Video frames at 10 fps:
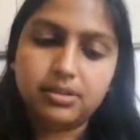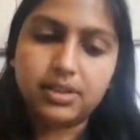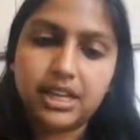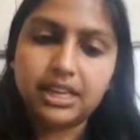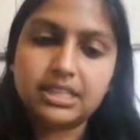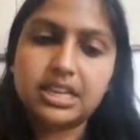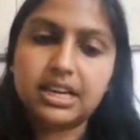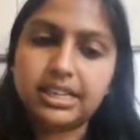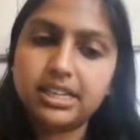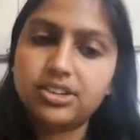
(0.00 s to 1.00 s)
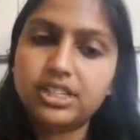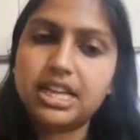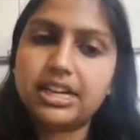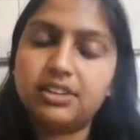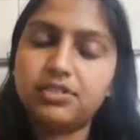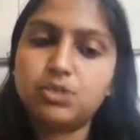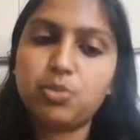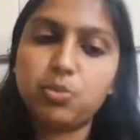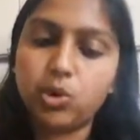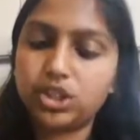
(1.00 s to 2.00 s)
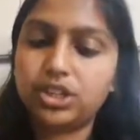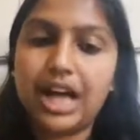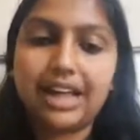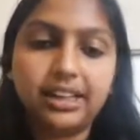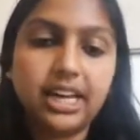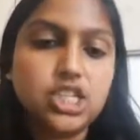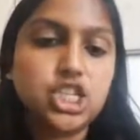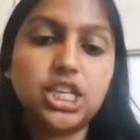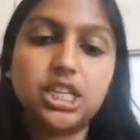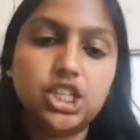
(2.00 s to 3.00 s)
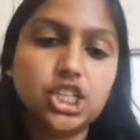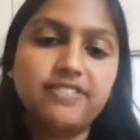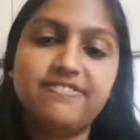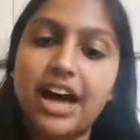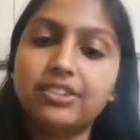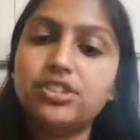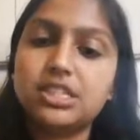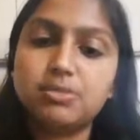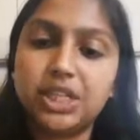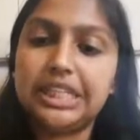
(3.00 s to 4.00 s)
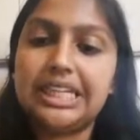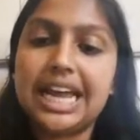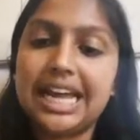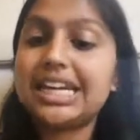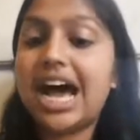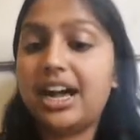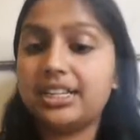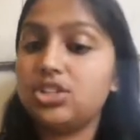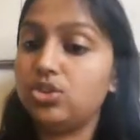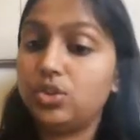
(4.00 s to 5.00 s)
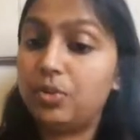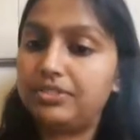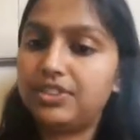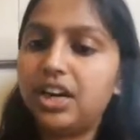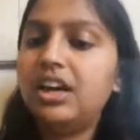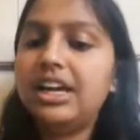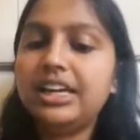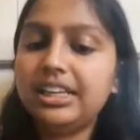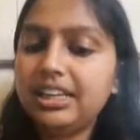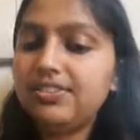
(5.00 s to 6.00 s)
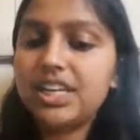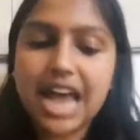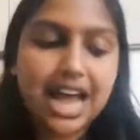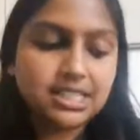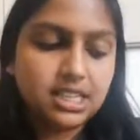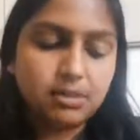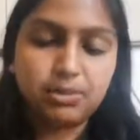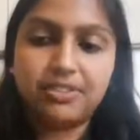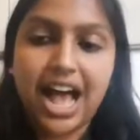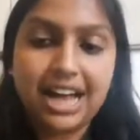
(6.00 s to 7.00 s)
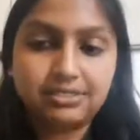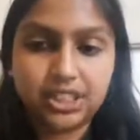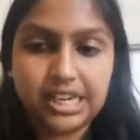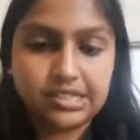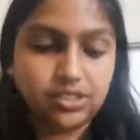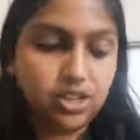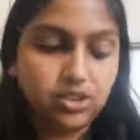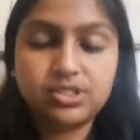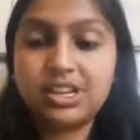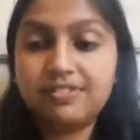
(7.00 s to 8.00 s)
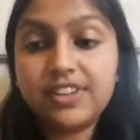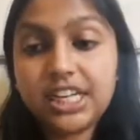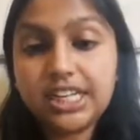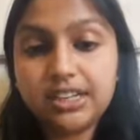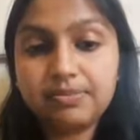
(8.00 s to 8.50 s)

insight here is that inverse proportional allocation can achieve value stability and a high social welfare, even as the number of advertisers goes to infinity.